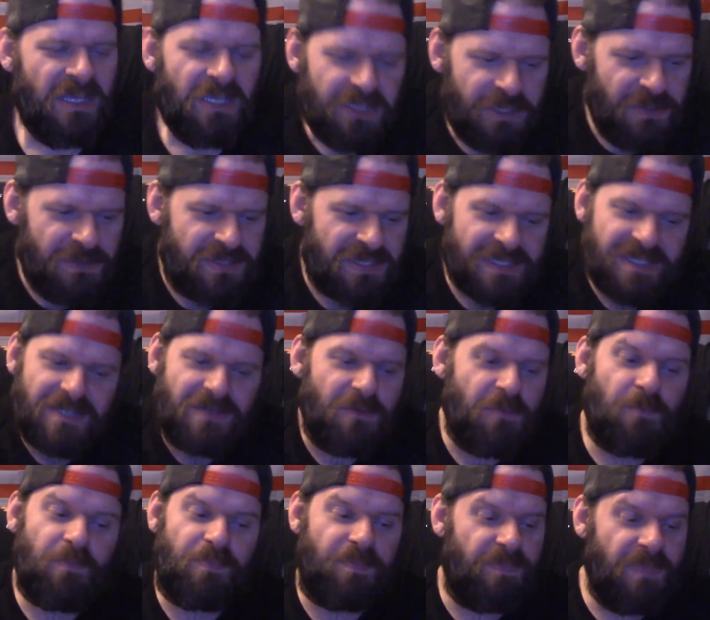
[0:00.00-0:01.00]
You just,
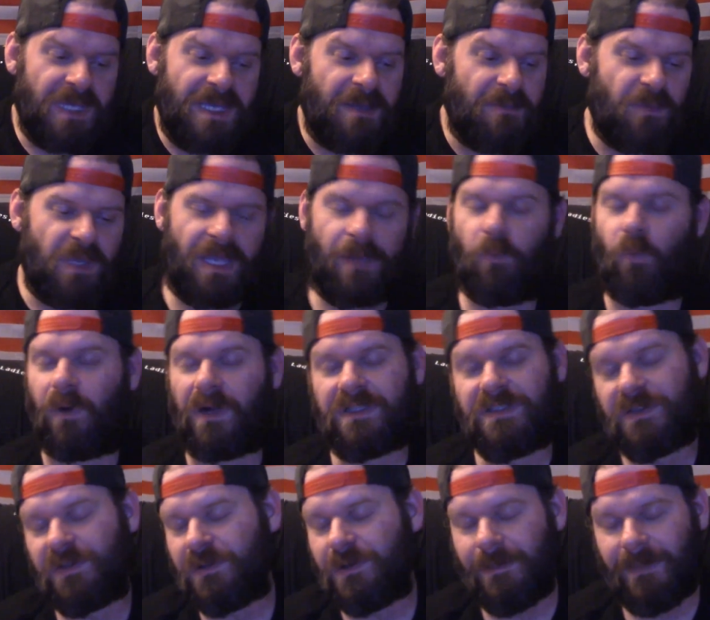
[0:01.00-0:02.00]
you, it, it
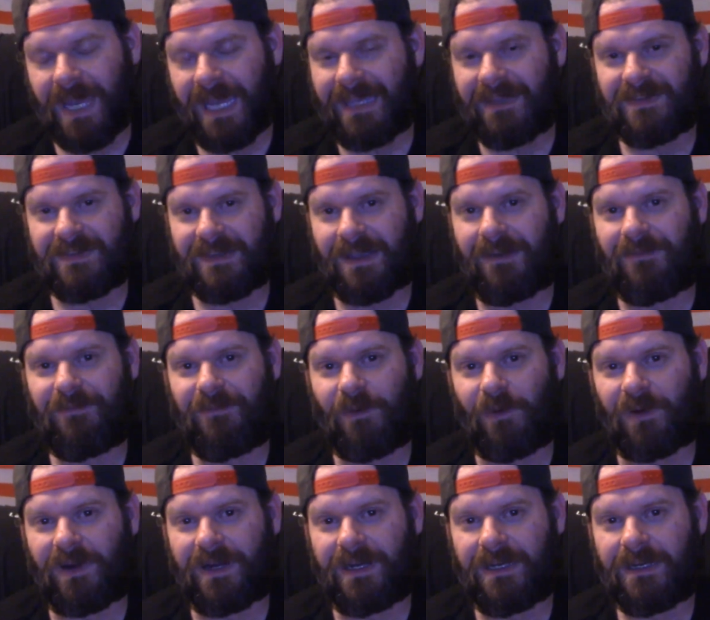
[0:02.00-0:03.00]
wants you to make stuff
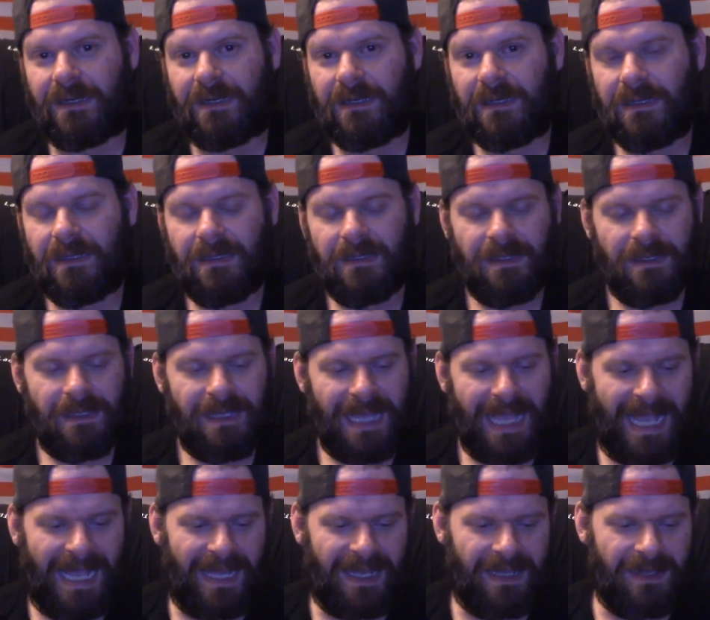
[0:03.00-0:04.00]
for it,
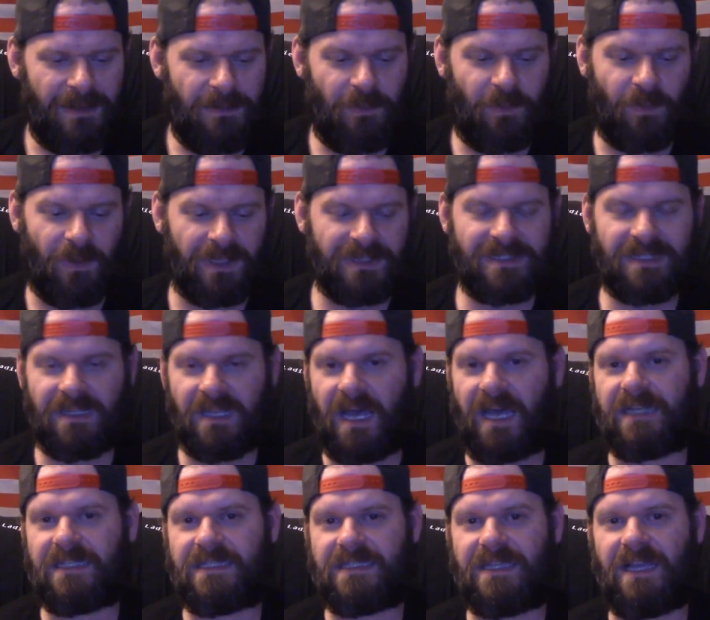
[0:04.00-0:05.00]
and it wants a
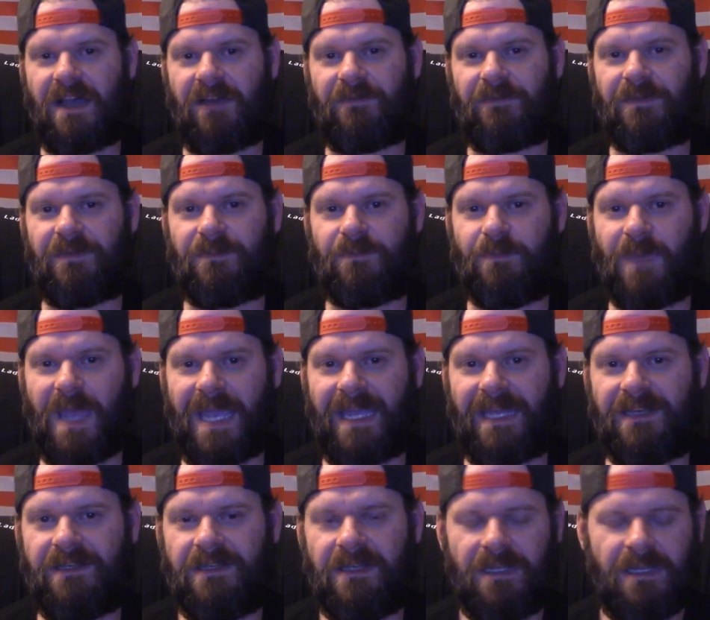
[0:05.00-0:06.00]
lot of stuff
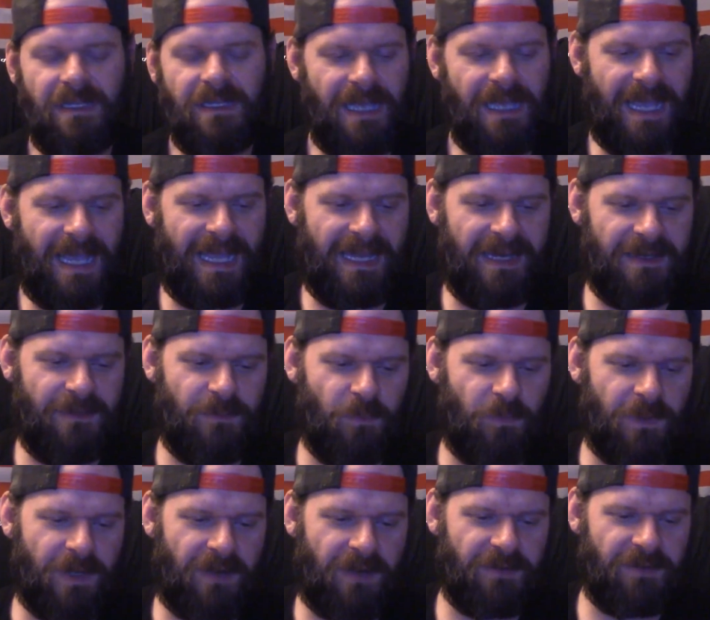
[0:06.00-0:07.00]
made, and
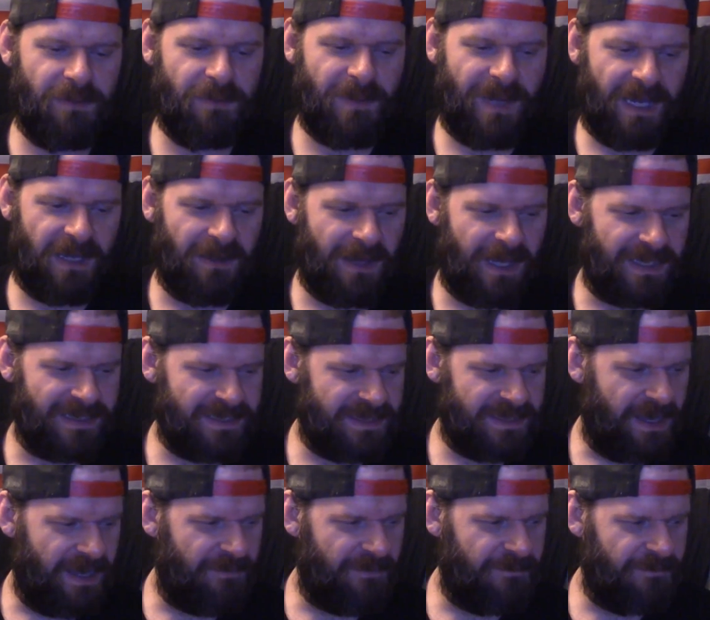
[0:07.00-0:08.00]
whenever you make a lot of
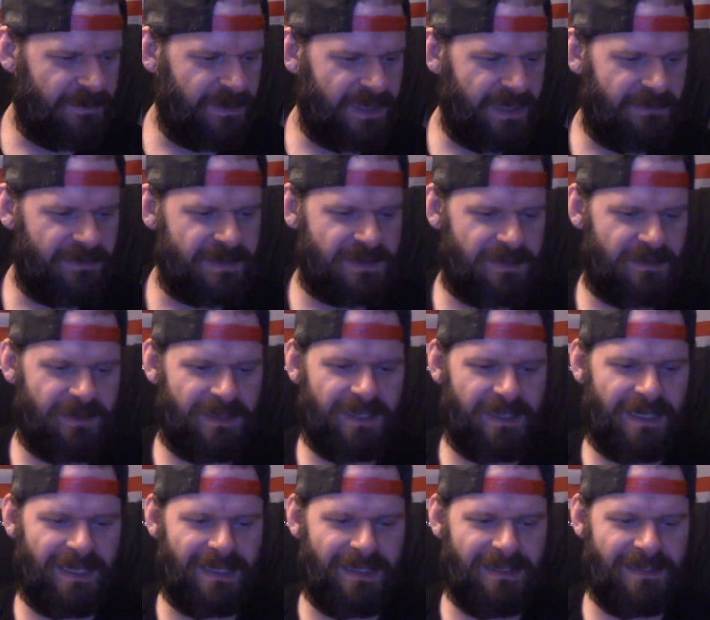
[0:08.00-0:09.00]
stuff, you give it to
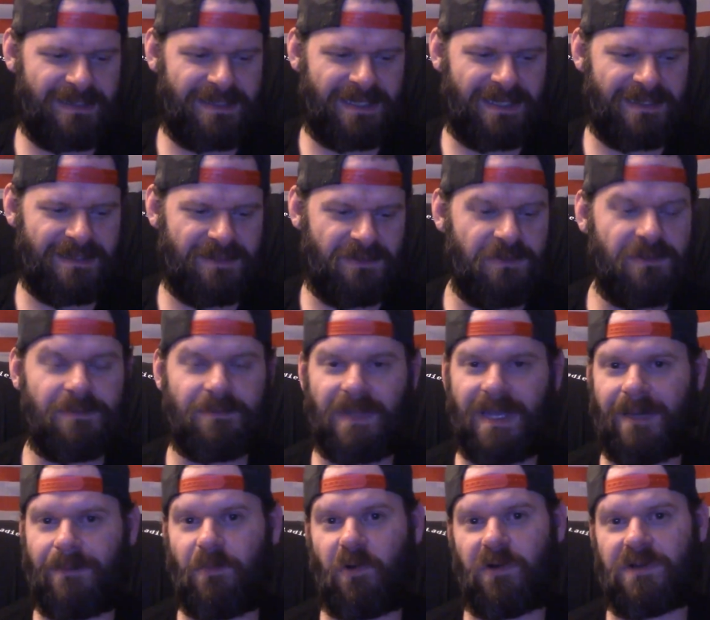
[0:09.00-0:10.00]
it, and it says you can
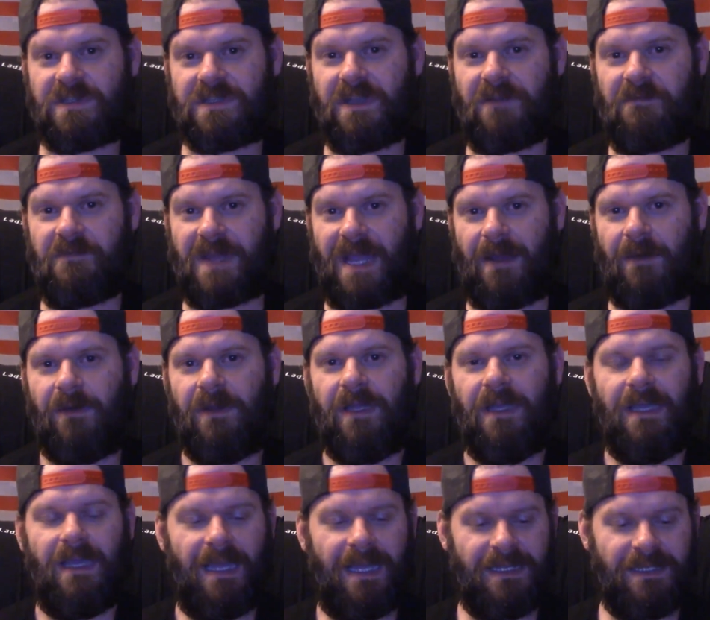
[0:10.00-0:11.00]
make more stuff now.
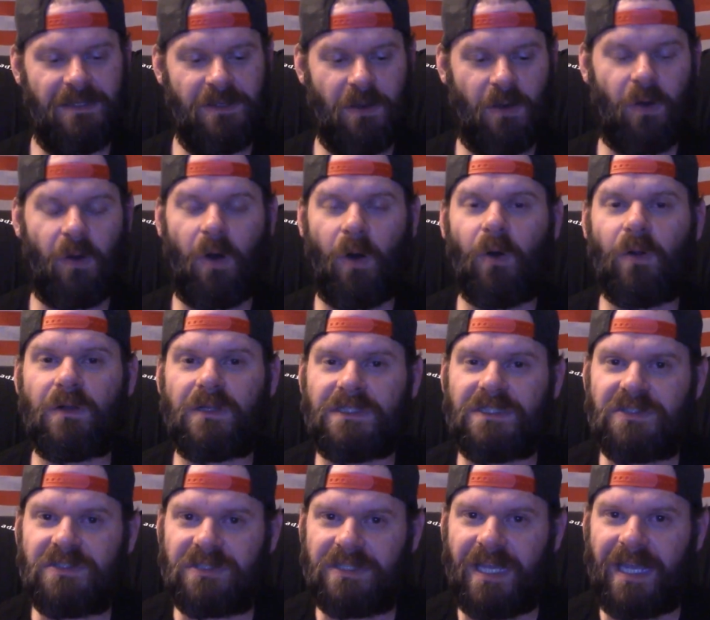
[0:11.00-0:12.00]
And you go, holy
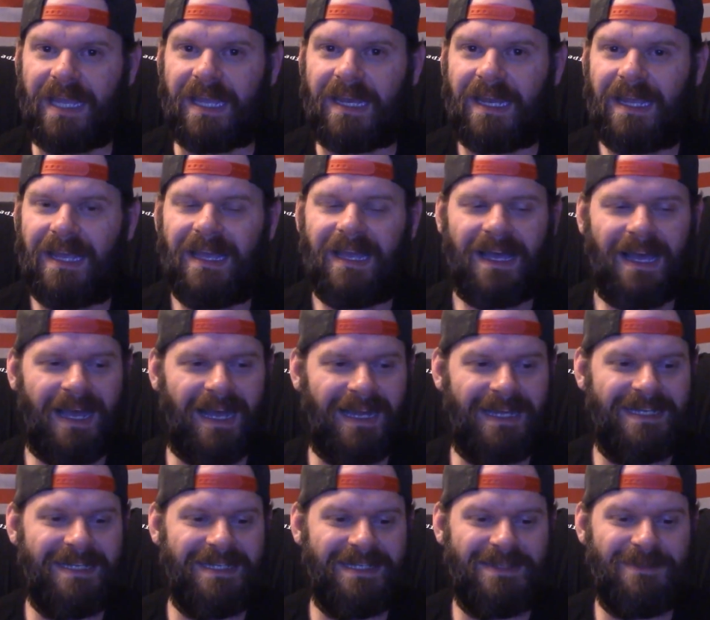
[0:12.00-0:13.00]
shit, I
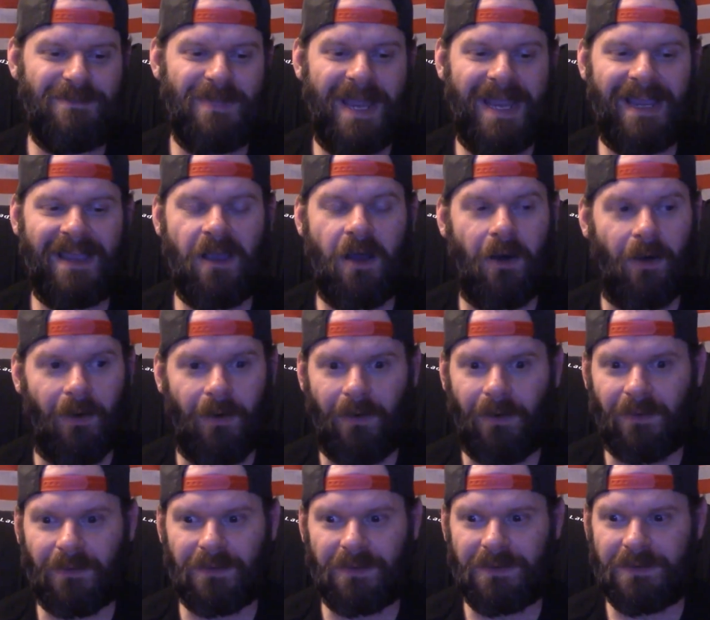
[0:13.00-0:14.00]
need to make
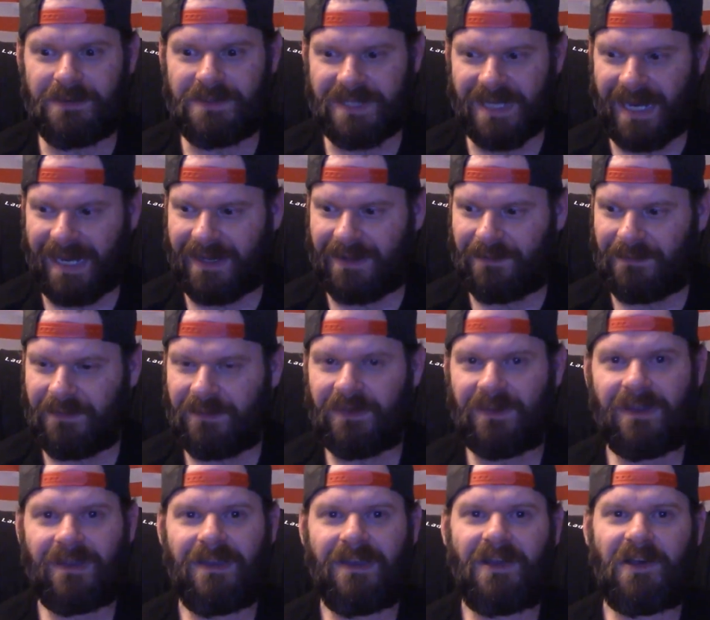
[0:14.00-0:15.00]
all new chains
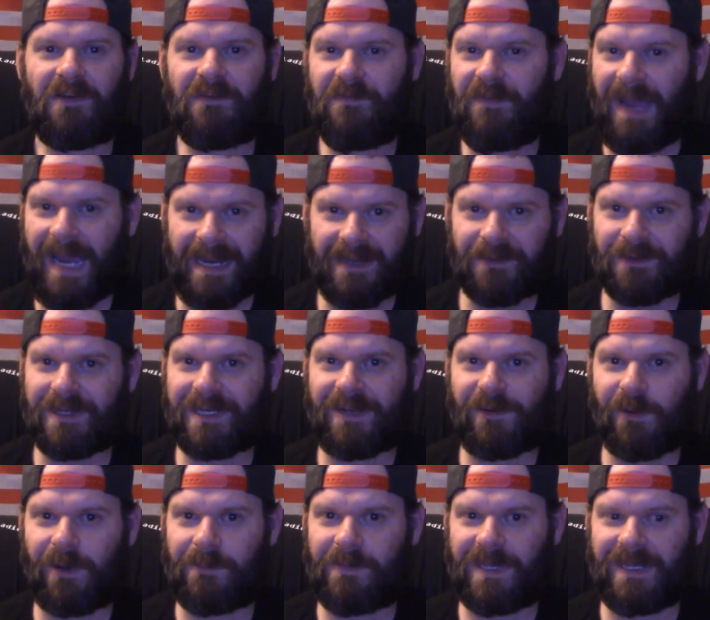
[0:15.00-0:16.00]
of factory
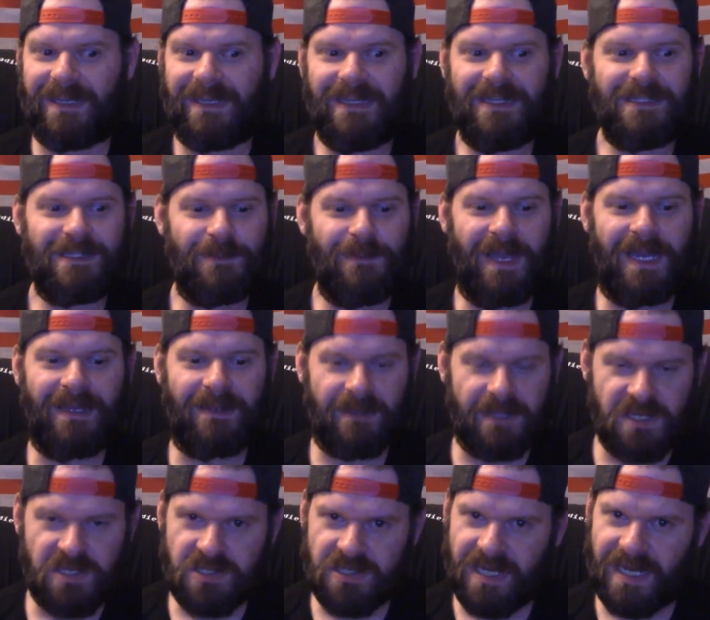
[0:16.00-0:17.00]
equipment to make
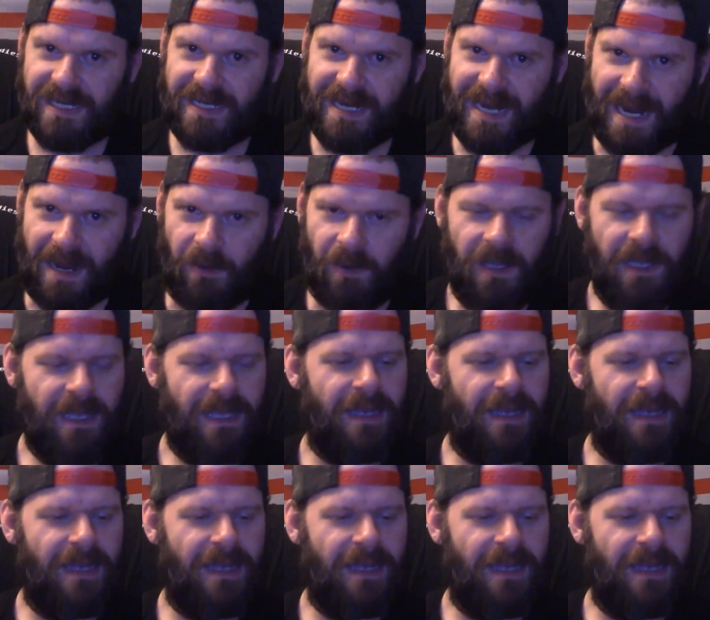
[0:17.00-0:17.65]
this shit now.